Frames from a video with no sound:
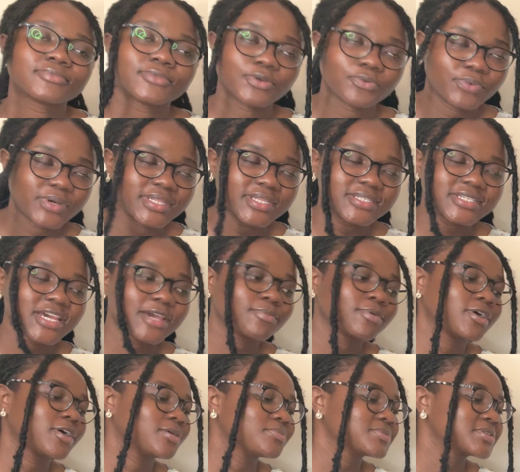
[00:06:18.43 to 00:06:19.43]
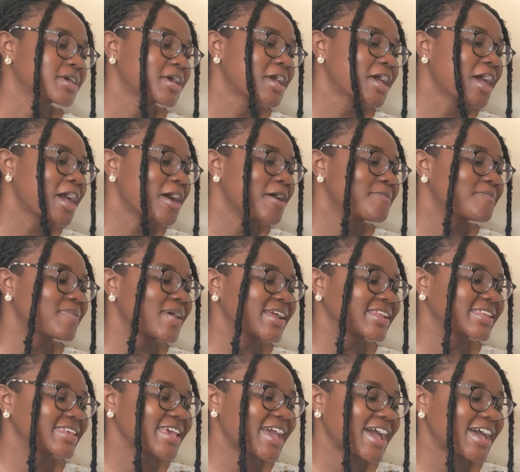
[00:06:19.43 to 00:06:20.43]
when the time comes.
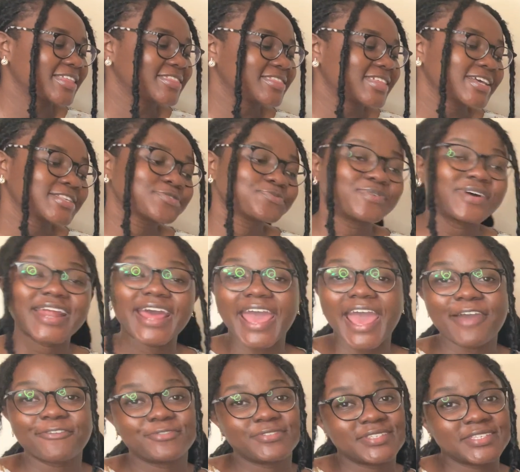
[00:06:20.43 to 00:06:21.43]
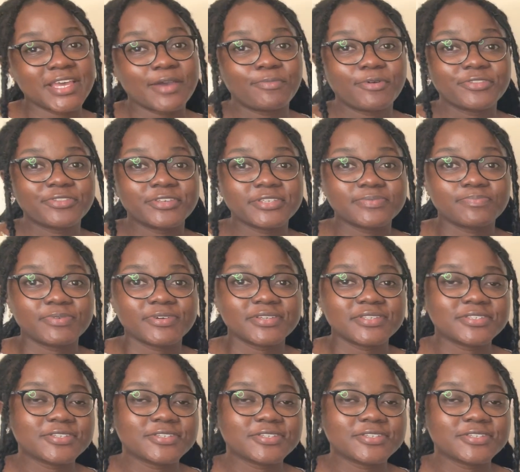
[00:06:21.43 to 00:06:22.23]
But yeah, that's what I have to say about this book.